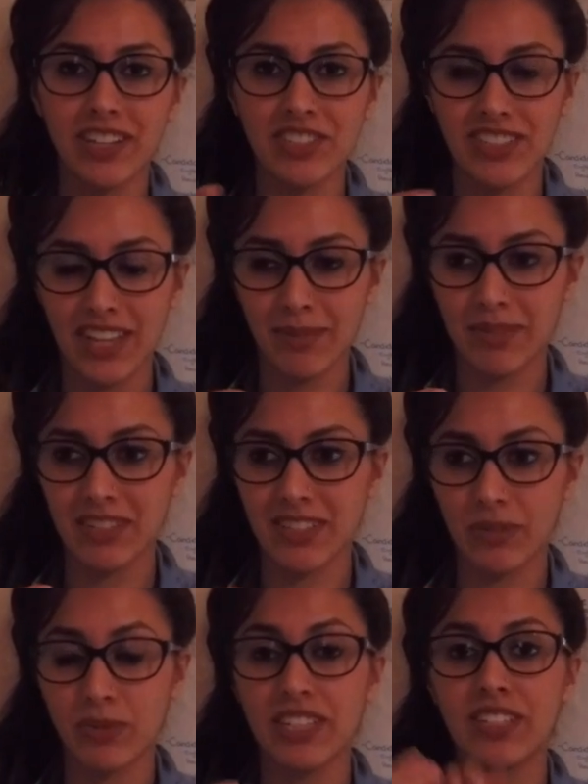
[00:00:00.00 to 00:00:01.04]
actually happened is
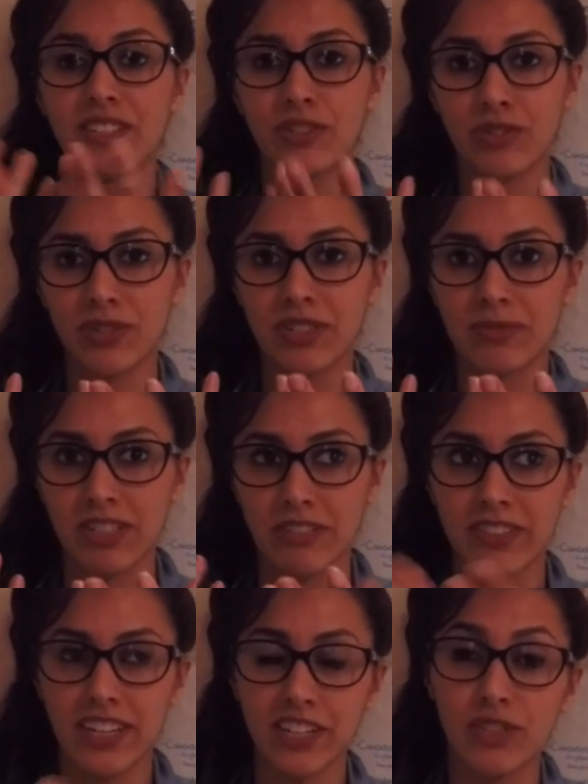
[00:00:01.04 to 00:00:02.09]
that when he destroyed
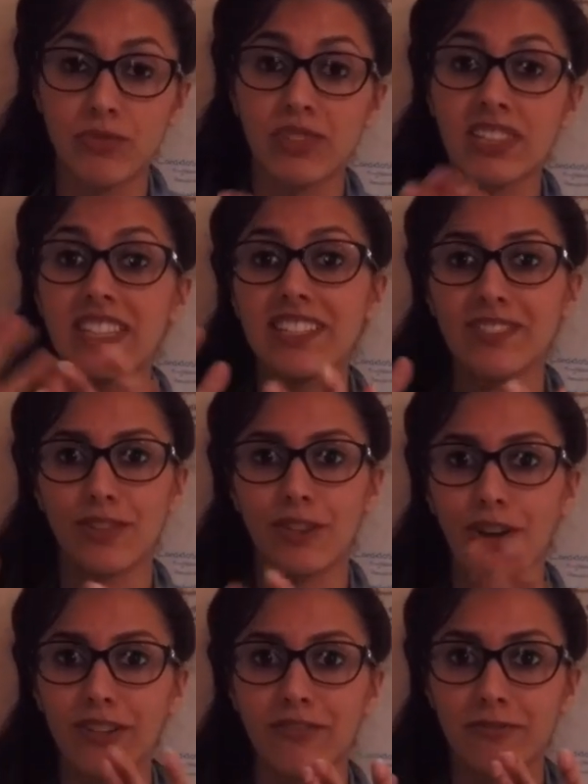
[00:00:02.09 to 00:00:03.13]
himself, he actually released a
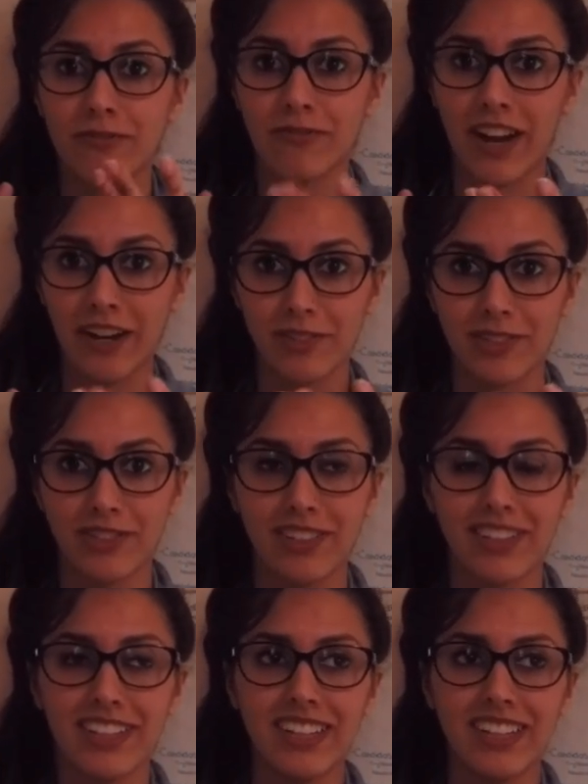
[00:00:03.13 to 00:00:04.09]
lot of viral